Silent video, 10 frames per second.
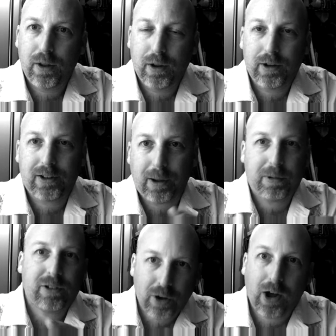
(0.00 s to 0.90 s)

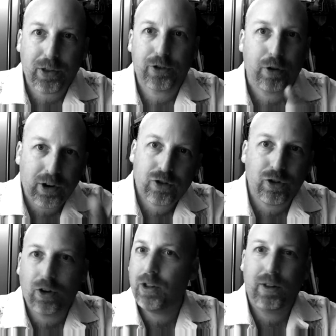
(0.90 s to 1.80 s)
except it's not the
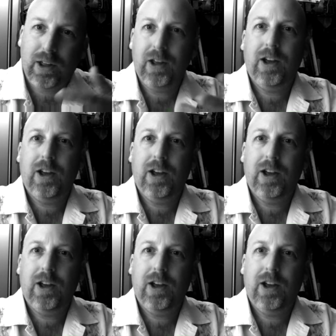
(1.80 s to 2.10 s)
traditional